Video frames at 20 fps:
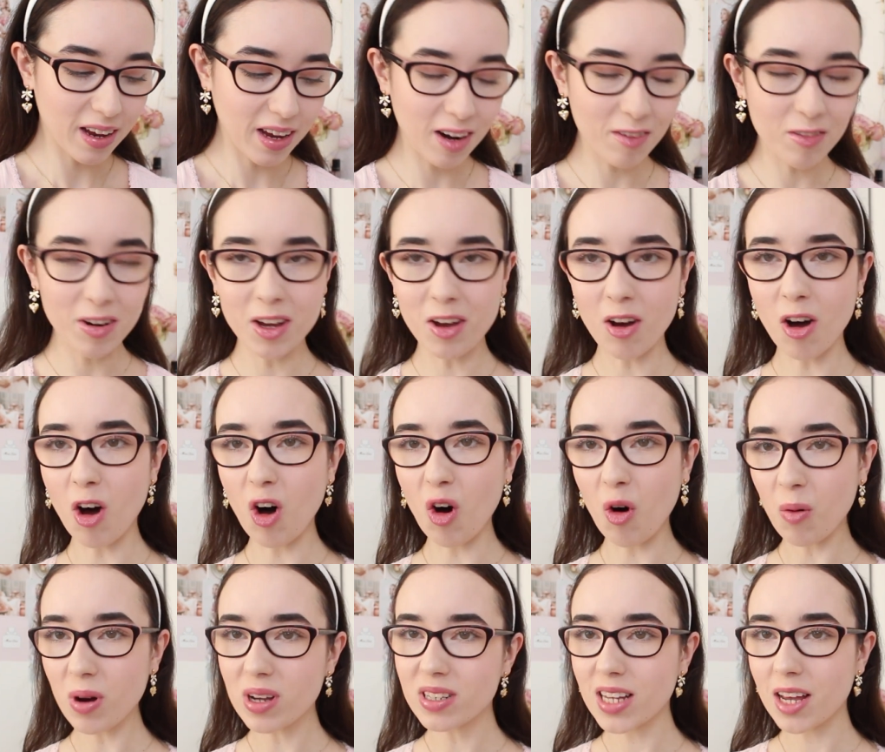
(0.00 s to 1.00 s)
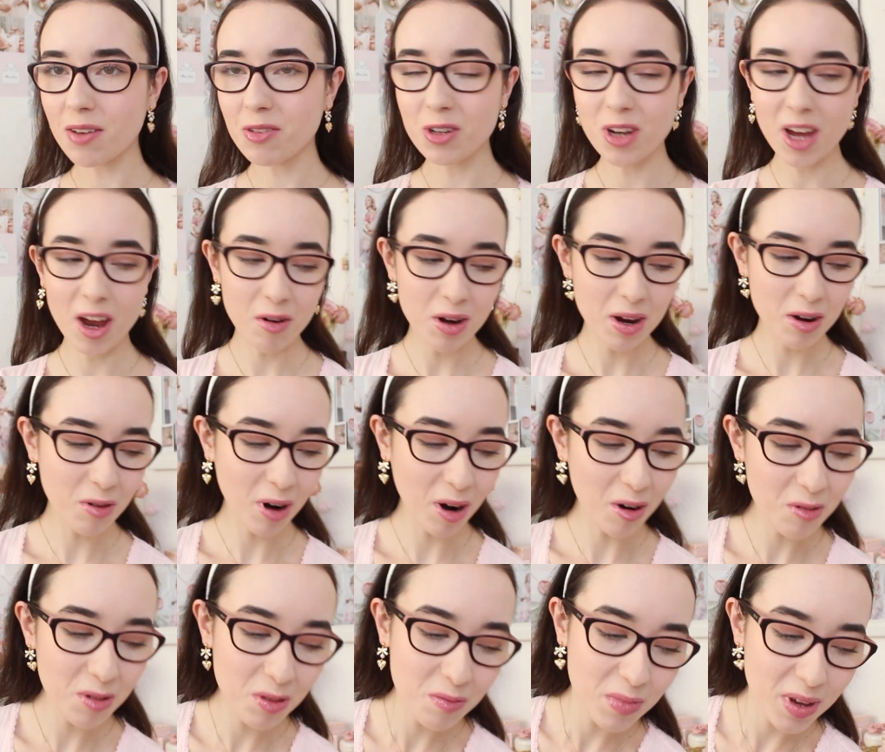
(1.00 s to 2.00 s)
kind of like always have to carry
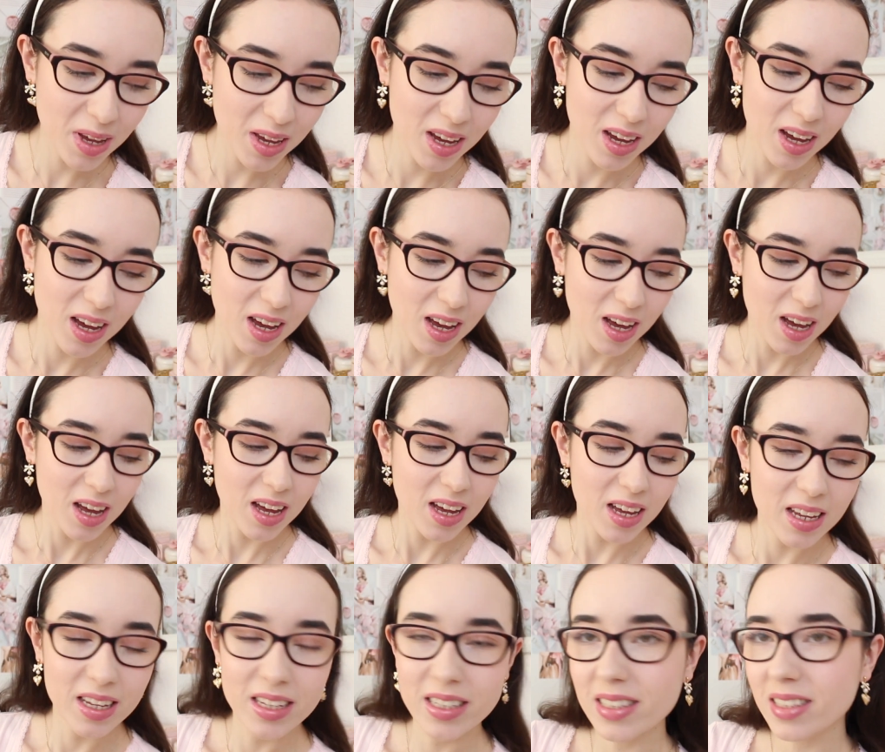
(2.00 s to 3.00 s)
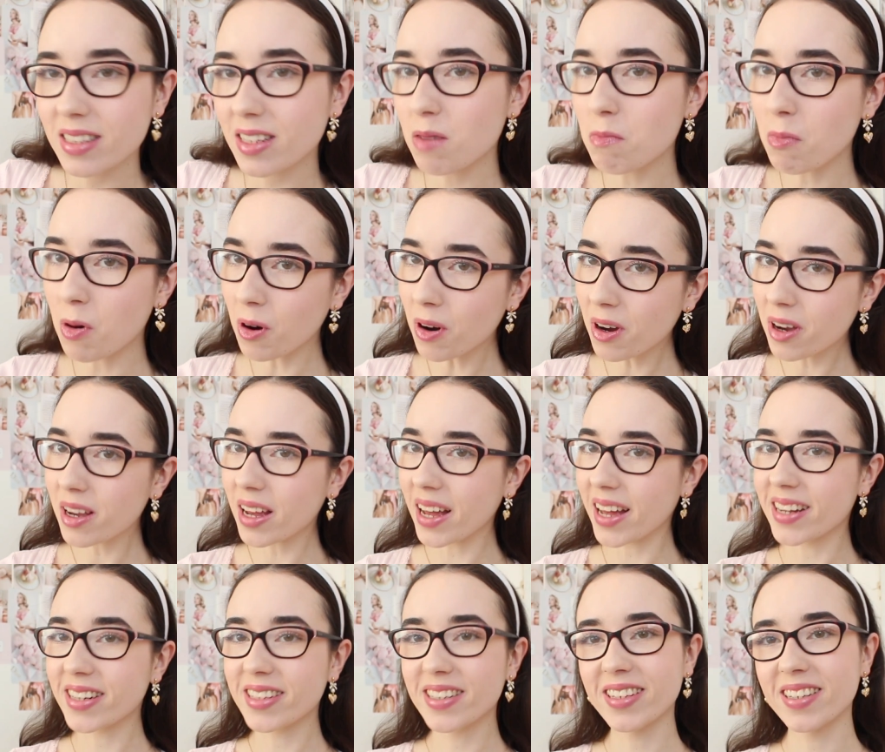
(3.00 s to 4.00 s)
around with me is a book,
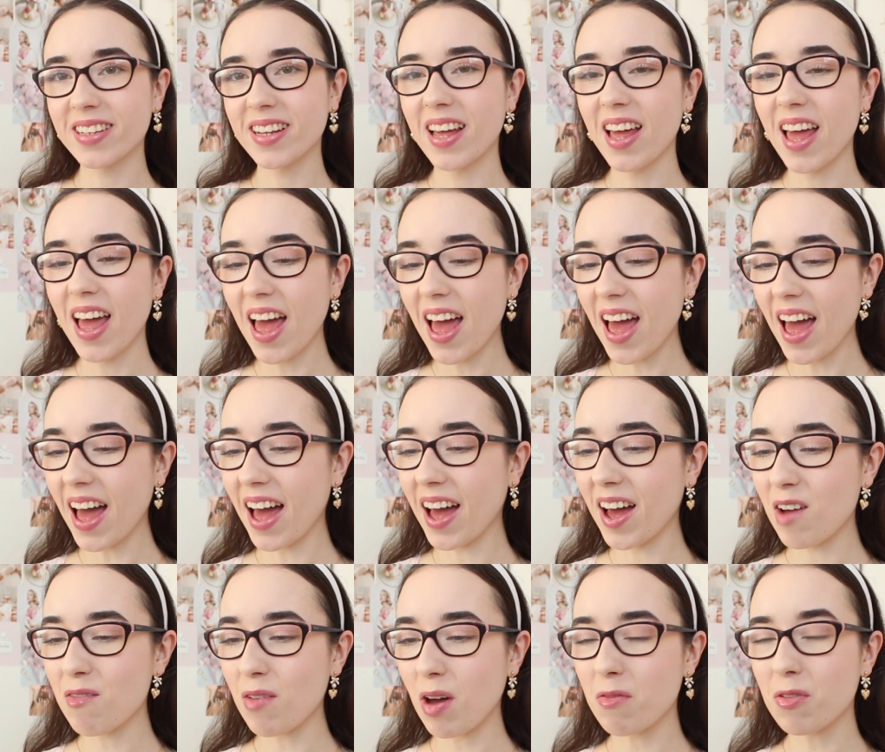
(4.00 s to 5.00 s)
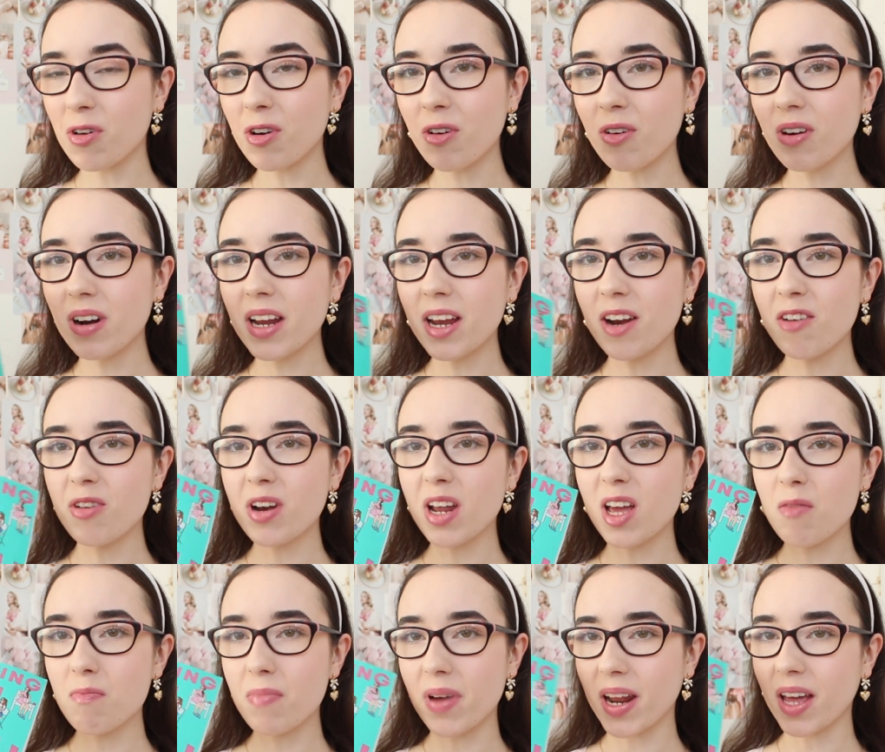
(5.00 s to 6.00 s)
and I'm currently
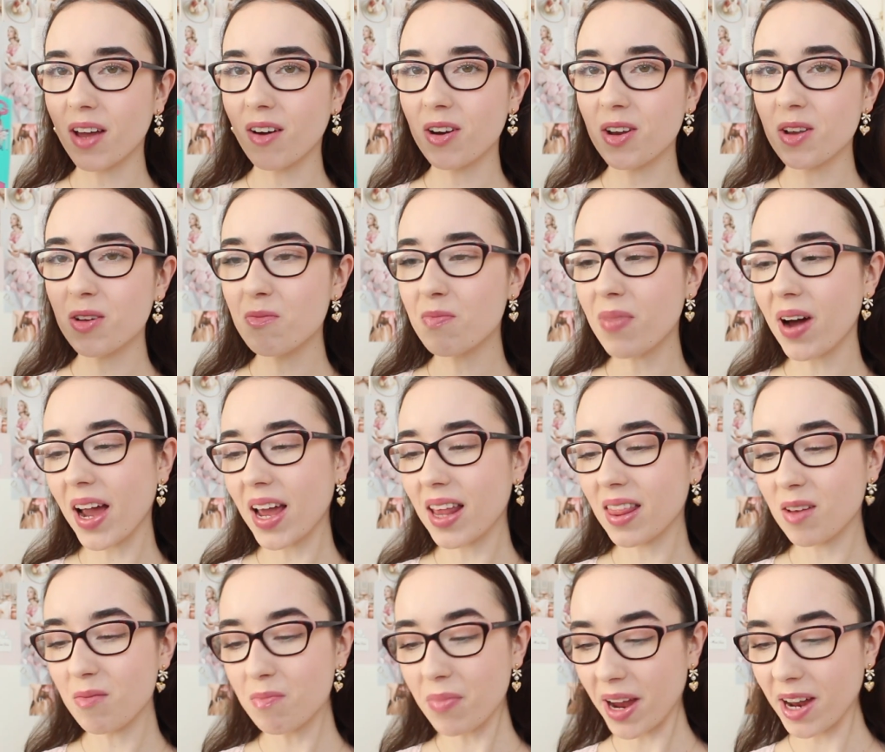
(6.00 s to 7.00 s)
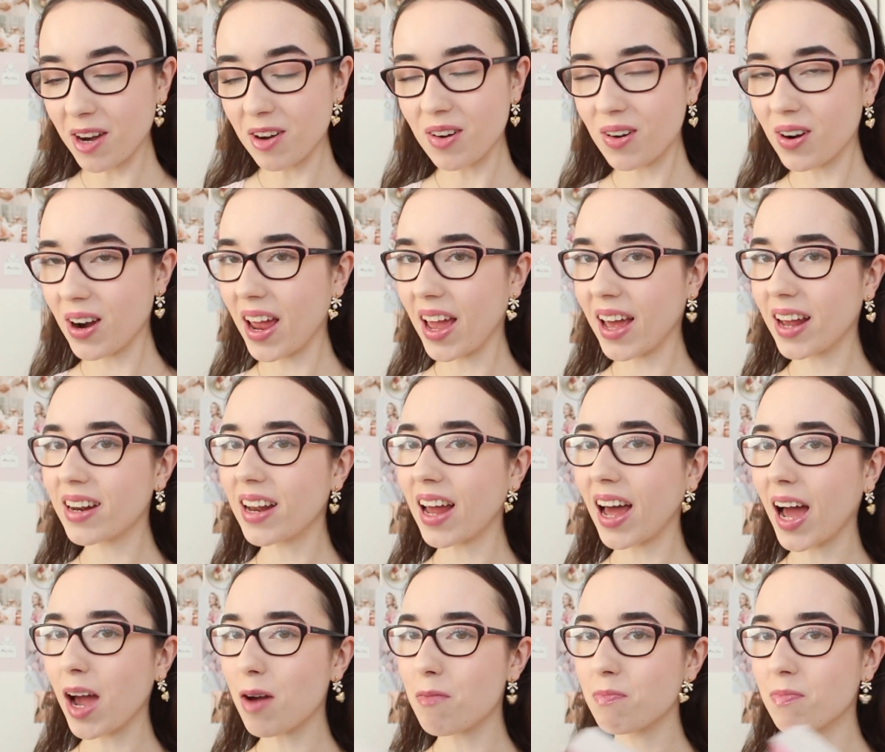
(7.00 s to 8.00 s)
reading Betting on You by Lynn Painter, and
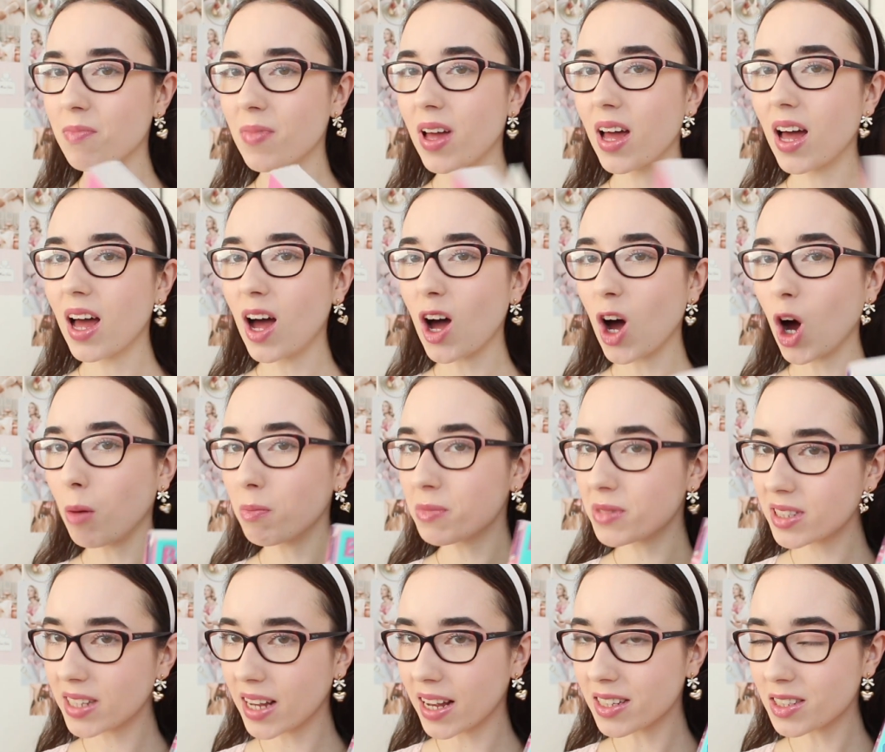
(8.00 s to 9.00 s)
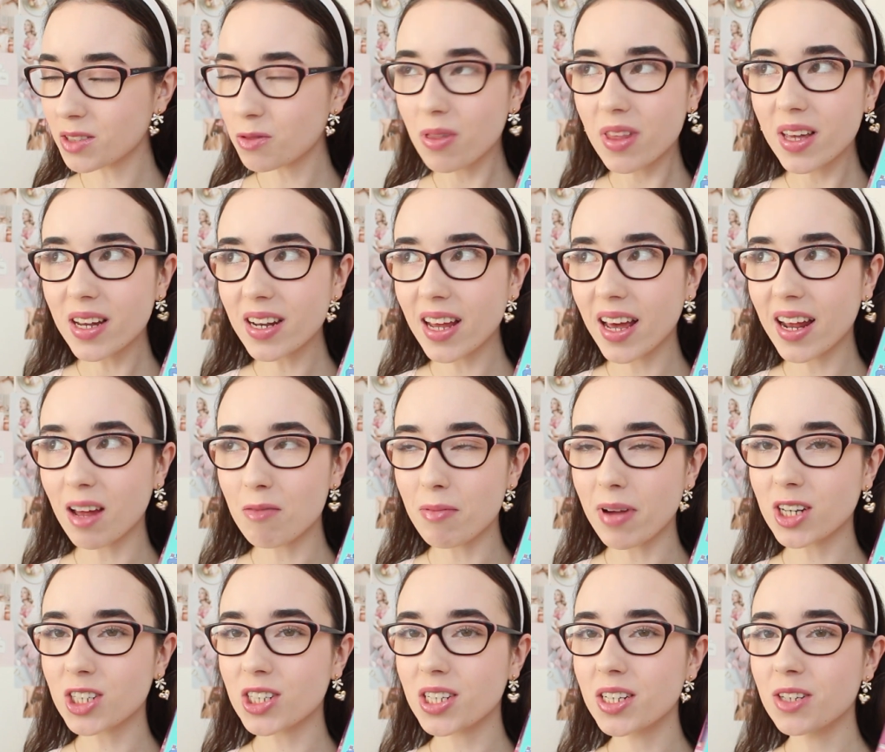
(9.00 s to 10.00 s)
I'm obsessed with it, and I'm
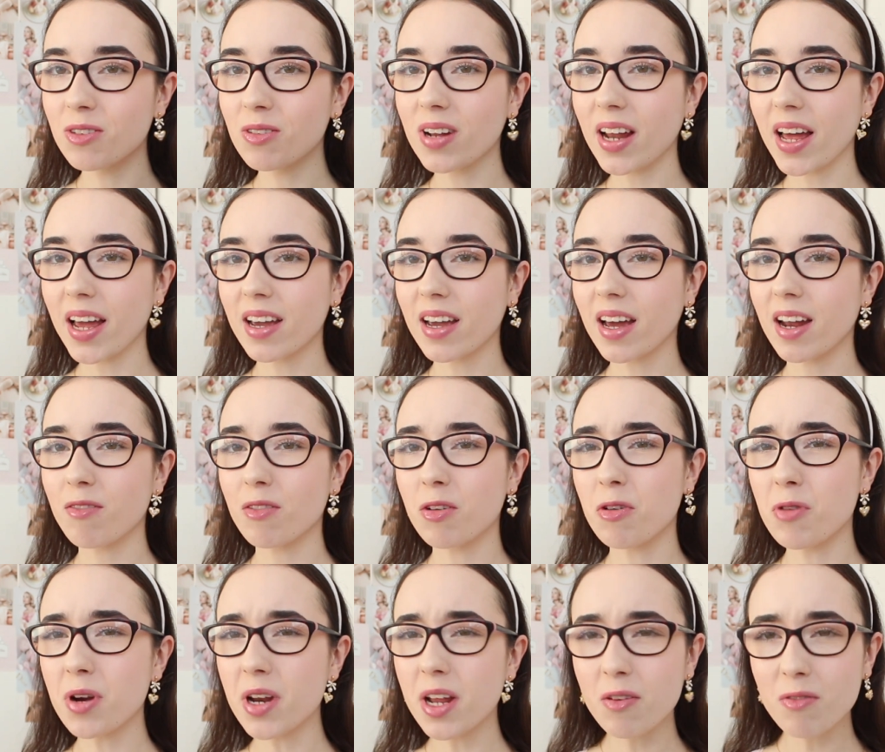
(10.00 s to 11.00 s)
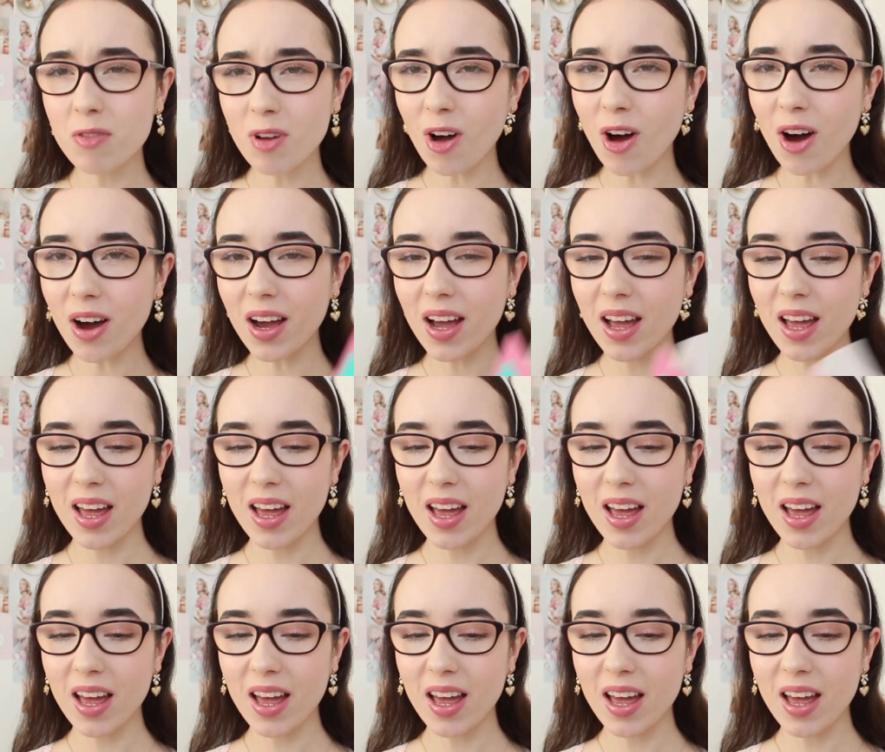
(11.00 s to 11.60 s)
actually doing like kind of a reading vlog,